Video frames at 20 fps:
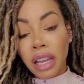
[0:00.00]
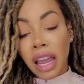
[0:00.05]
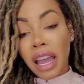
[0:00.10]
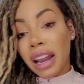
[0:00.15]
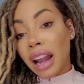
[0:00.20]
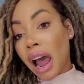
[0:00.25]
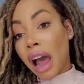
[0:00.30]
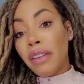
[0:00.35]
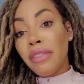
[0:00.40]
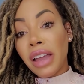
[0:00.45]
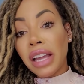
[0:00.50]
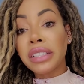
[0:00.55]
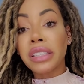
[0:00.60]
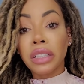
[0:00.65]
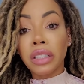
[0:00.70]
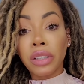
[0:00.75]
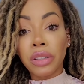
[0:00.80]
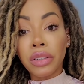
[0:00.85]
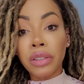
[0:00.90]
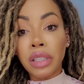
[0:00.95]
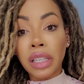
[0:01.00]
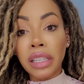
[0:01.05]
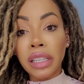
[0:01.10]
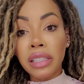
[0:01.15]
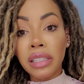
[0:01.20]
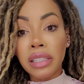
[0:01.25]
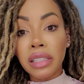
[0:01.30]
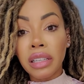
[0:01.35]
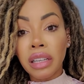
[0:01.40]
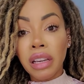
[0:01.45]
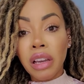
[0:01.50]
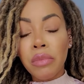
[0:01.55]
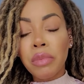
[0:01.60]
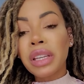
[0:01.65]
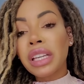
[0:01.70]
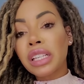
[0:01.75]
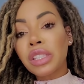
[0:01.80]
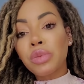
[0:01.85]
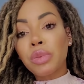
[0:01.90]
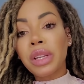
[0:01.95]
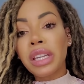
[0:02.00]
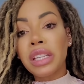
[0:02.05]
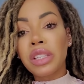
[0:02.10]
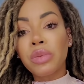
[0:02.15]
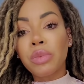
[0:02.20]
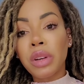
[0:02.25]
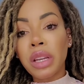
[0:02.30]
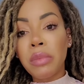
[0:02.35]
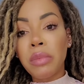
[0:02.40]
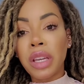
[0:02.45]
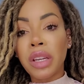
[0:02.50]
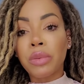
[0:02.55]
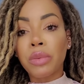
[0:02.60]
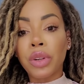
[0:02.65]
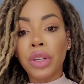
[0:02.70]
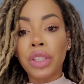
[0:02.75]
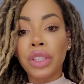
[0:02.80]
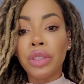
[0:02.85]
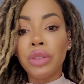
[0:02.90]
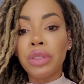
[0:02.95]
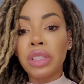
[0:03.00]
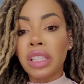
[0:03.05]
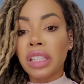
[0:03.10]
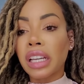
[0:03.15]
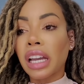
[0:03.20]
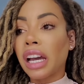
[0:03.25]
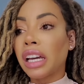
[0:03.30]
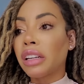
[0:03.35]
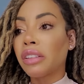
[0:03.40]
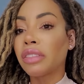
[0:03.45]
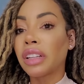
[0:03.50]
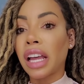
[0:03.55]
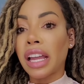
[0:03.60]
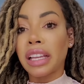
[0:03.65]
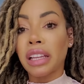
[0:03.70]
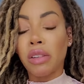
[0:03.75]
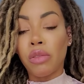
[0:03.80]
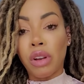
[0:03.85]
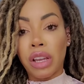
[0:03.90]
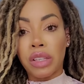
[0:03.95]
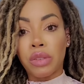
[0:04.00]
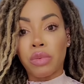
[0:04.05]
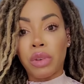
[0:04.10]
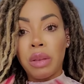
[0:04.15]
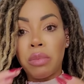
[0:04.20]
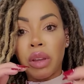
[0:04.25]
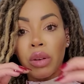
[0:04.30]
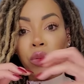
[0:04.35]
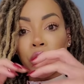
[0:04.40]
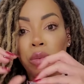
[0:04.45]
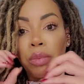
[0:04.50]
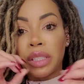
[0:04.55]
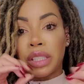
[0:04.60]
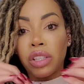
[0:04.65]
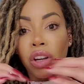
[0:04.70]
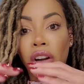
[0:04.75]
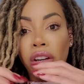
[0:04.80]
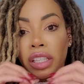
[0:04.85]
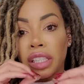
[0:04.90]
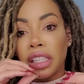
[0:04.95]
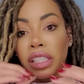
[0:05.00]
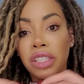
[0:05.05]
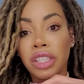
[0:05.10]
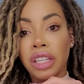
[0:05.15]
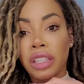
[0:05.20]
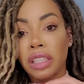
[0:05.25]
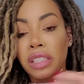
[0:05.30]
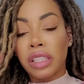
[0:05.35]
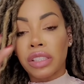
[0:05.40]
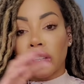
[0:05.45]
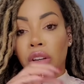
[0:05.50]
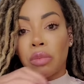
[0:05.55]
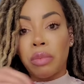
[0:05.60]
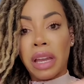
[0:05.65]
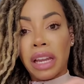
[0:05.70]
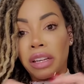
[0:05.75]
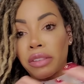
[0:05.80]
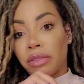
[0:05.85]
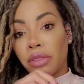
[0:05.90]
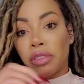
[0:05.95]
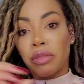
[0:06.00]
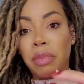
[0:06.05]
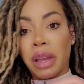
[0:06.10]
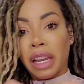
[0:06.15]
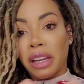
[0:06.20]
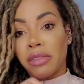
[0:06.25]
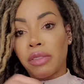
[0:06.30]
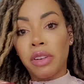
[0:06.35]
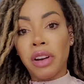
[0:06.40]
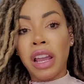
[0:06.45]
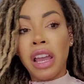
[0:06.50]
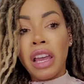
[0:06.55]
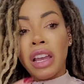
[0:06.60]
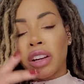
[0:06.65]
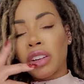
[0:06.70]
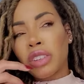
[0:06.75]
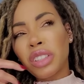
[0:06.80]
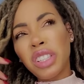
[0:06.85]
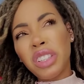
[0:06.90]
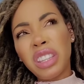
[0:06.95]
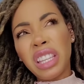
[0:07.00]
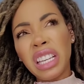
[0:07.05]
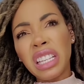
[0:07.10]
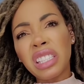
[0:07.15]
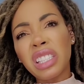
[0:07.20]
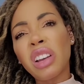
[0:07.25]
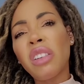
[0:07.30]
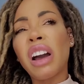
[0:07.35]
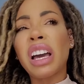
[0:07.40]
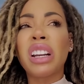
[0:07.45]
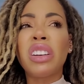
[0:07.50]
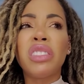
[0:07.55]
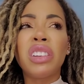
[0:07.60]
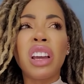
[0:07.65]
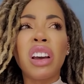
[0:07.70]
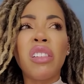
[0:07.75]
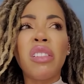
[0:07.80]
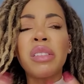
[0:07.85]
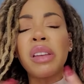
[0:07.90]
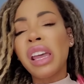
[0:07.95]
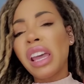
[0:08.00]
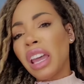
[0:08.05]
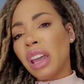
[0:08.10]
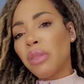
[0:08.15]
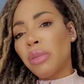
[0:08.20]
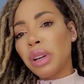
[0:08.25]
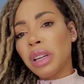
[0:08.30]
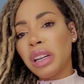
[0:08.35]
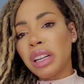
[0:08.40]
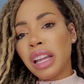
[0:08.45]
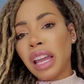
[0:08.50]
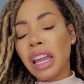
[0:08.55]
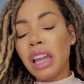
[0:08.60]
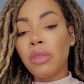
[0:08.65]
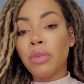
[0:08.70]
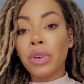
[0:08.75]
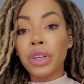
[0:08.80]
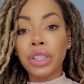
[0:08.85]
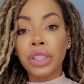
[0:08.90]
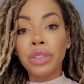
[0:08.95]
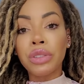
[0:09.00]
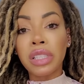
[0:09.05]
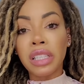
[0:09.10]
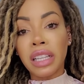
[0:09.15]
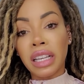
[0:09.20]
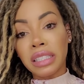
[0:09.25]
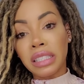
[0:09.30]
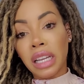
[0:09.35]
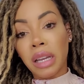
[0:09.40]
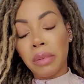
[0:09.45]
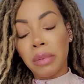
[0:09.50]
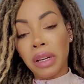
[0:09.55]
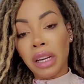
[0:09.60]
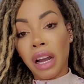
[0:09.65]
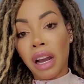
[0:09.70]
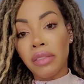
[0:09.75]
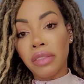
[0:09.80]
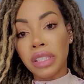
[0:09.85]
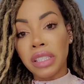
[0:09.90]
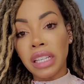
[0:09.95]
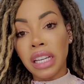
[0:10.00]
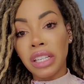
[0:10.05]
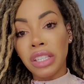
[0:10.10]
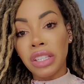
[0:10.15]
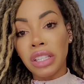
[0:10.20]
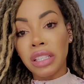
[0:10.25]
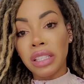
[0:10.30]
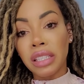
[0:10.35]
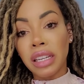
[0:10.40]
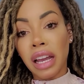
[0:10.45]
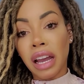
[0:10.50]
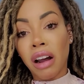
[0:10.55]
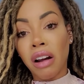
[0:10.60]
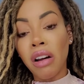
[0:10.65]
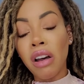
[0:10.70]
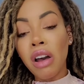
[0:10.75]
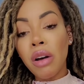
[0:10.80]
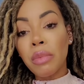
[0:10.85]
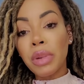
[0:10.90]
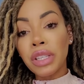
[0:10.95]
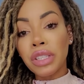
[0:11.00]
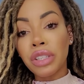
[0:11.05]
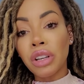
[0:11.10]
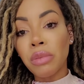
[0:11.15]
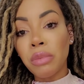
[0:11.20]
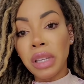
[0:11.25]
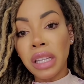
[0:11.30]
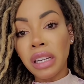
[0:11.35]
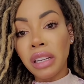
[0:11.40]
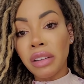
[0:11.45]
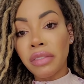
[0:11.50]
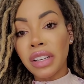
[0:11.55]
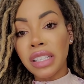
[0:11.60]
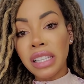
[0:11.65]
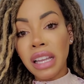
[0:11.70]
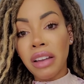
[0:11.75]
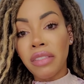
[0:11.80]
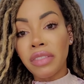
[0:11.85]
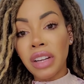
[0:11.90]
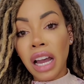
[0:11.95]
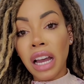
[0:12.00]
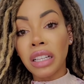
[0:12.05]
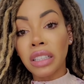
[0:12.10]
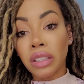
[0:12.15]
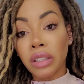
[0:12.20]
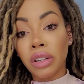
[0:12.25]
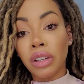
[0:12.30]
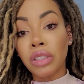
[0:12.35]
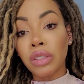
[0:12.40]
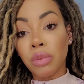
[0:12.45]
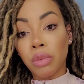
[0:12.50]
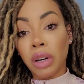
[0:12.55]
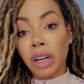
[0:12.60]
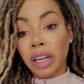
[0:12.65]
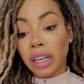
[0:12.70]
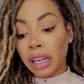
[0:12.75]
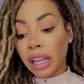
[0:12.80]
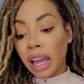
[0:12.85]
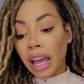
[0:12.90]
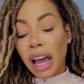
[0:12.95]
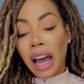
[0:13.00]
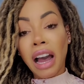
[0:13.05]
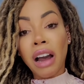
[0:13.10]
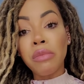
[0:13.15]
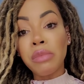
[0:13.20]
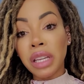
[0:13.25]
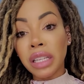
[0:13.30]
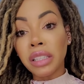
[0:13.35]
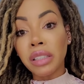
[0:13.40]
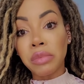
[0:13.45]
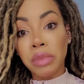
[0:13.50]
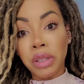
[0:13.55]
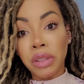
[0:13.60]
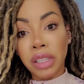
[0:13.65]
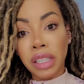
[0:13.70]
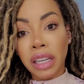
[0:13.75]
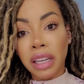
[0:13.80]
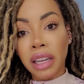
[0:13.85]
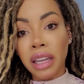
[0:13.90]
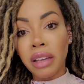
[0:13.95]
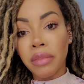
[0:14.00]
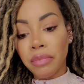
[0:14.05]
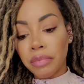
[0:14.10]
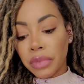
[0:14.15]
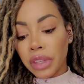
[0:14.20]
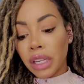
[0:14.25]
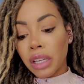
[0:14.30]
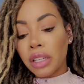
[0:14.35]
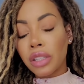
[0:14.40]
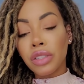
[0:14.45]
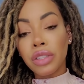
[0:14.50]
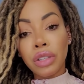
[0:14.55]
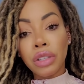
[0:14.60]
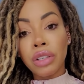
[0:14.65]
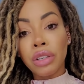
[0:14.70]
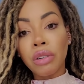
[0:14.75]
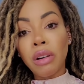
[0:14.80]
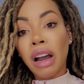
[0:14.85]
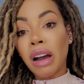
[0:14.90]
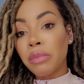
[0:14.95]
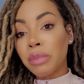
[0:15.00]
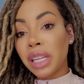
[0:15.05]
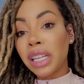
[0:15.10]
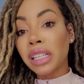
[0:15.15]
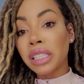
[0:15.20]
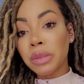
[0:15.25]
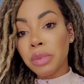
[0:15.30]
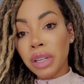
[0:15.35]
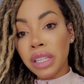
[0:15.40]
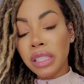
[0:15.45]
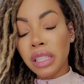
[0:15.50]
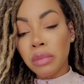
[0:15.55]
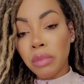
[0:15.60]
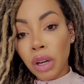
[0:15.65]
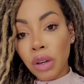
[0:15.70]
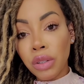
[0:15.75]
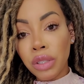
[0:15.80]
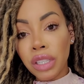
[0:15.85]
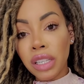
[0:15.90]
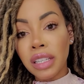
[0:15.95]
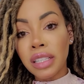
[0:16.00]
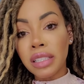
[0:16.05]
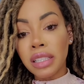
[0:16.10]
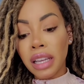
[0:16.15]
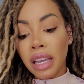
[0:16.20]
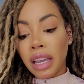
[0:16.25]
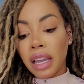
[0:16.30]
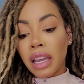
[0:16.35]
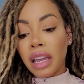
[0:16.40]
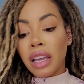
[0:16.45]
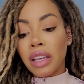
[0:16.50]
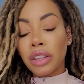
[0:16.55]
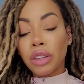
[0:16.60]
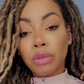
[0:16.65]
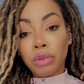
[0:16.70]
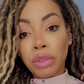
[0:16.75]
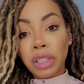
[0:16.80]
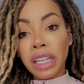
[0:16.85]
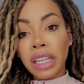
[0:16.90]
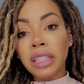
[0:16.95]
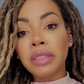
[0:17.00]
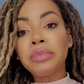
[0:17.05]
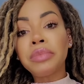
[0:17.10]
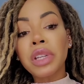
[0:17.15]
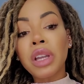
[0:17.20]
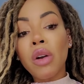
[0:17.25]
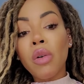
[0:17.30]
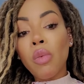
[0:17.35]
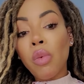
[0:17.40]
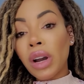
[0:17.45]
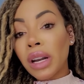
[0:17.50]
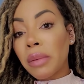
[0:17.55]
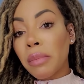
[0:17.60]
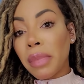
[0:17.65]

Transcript: And I've had to learn this because we as women, we're used to kind of like, as women, we'll be talking to each other and just go back and forth, back and forth. Girl, you think so? I don't know. And what that? And we're used to that type of conversation style. But so many of us have not learned one, how men communicate, two, how men express emotions, three, what a